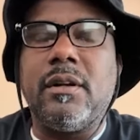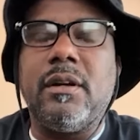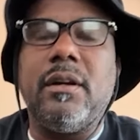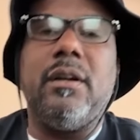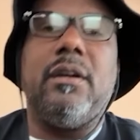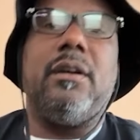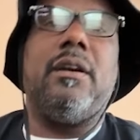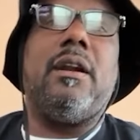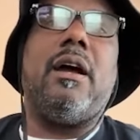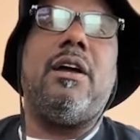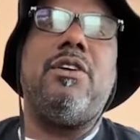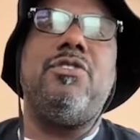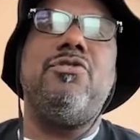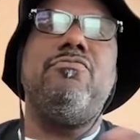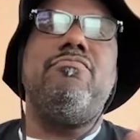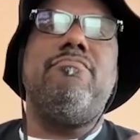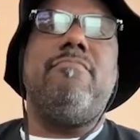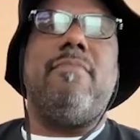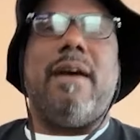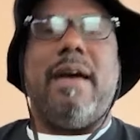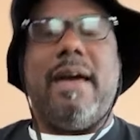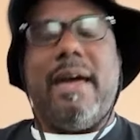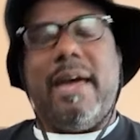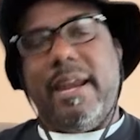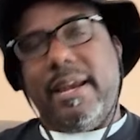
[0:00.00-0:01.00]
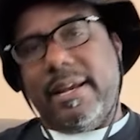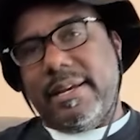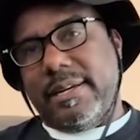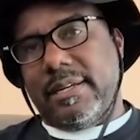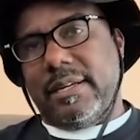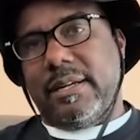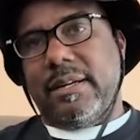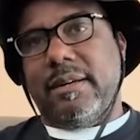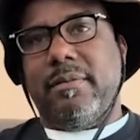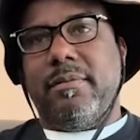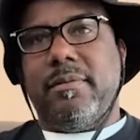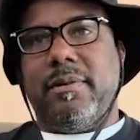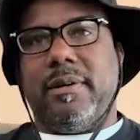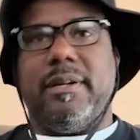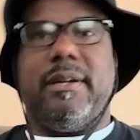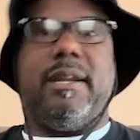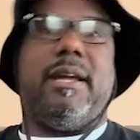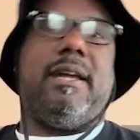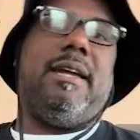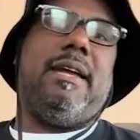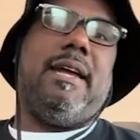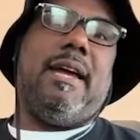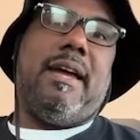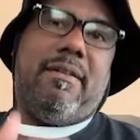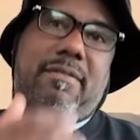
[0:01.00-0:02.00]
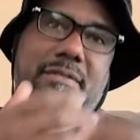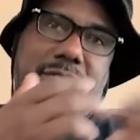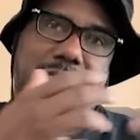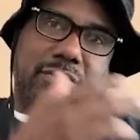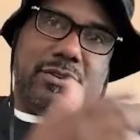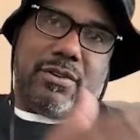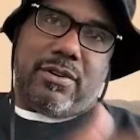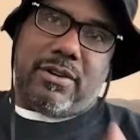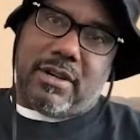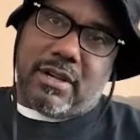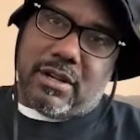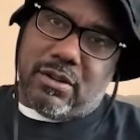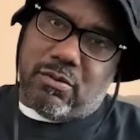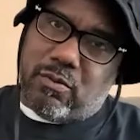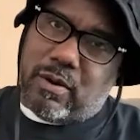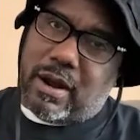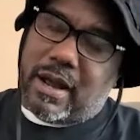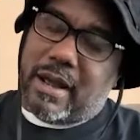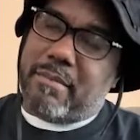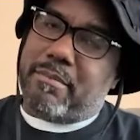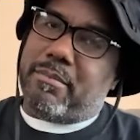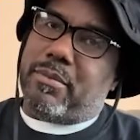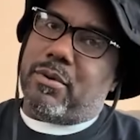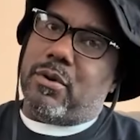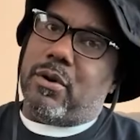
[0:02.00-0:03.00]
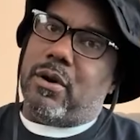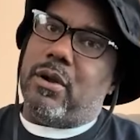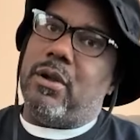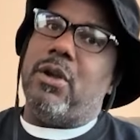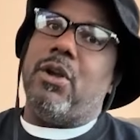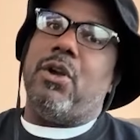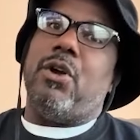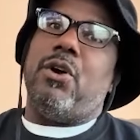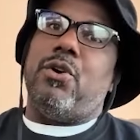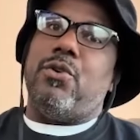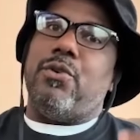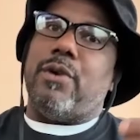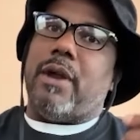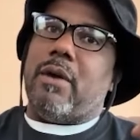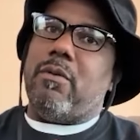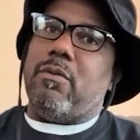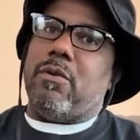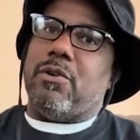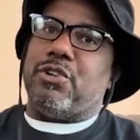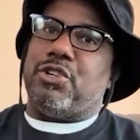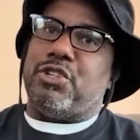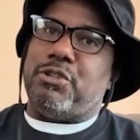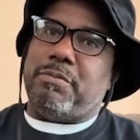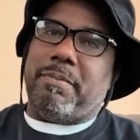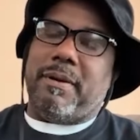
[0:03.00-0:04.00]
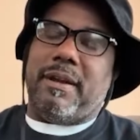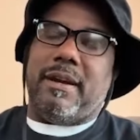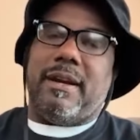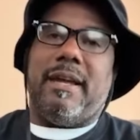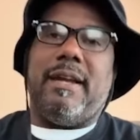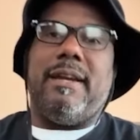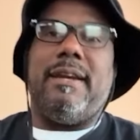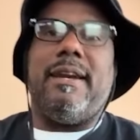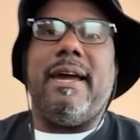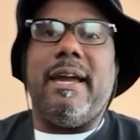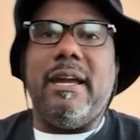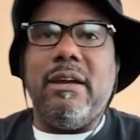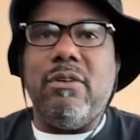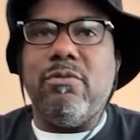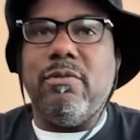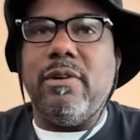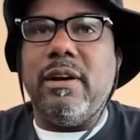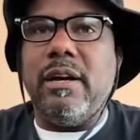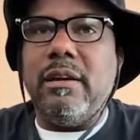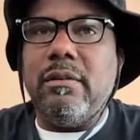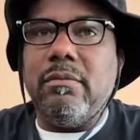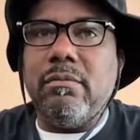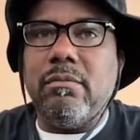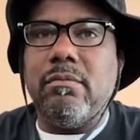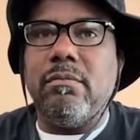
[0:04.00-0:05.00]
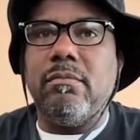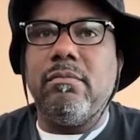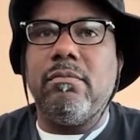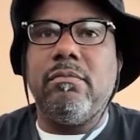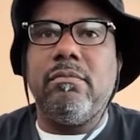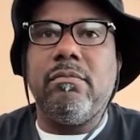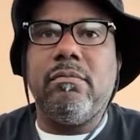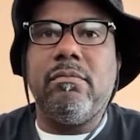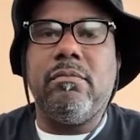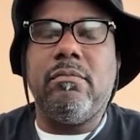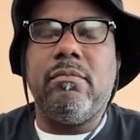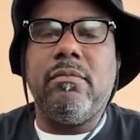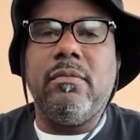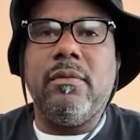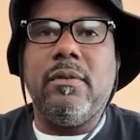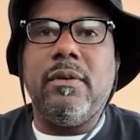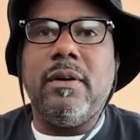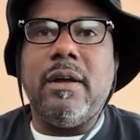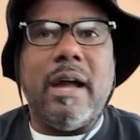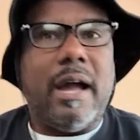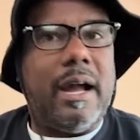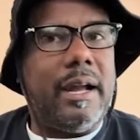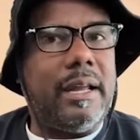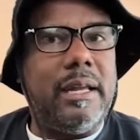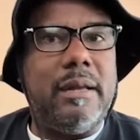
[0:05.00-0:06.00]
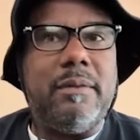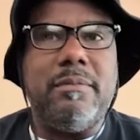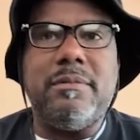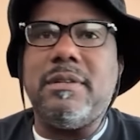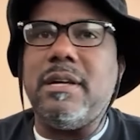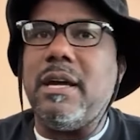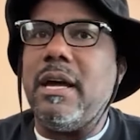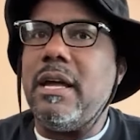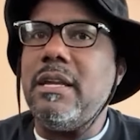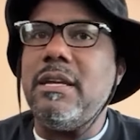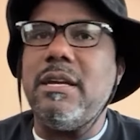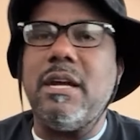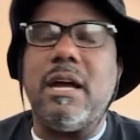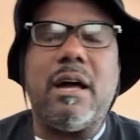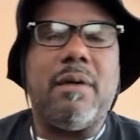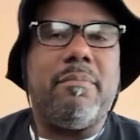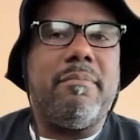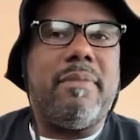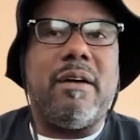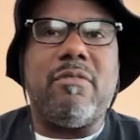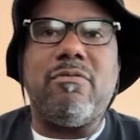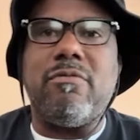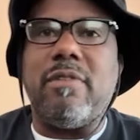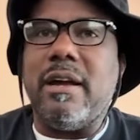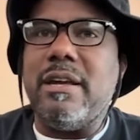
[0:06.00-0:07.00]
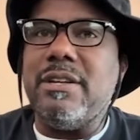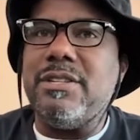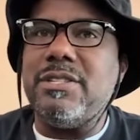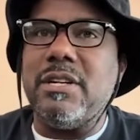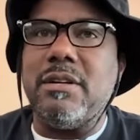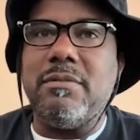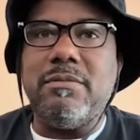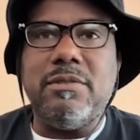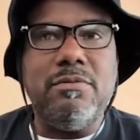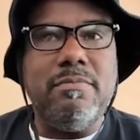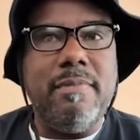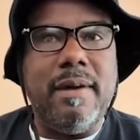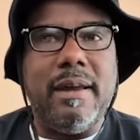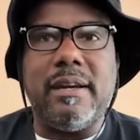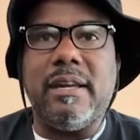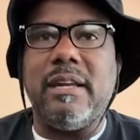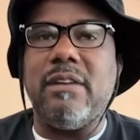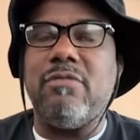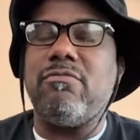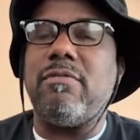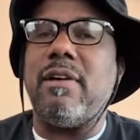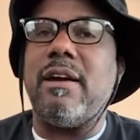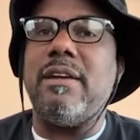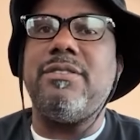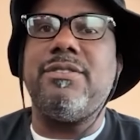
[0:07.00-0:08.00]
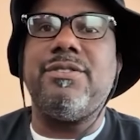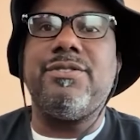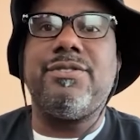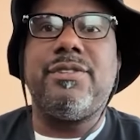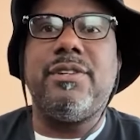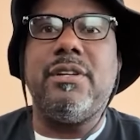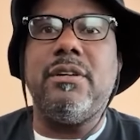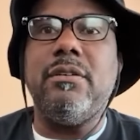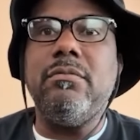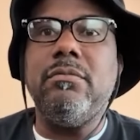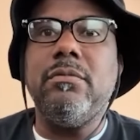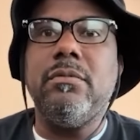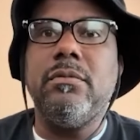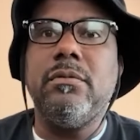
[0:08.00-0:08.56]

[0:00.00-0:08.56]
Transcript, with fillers: Now you mad at them because they gave it to another white boy who they want to spend their day with. I keep telling y'all about racism. You better get racist too.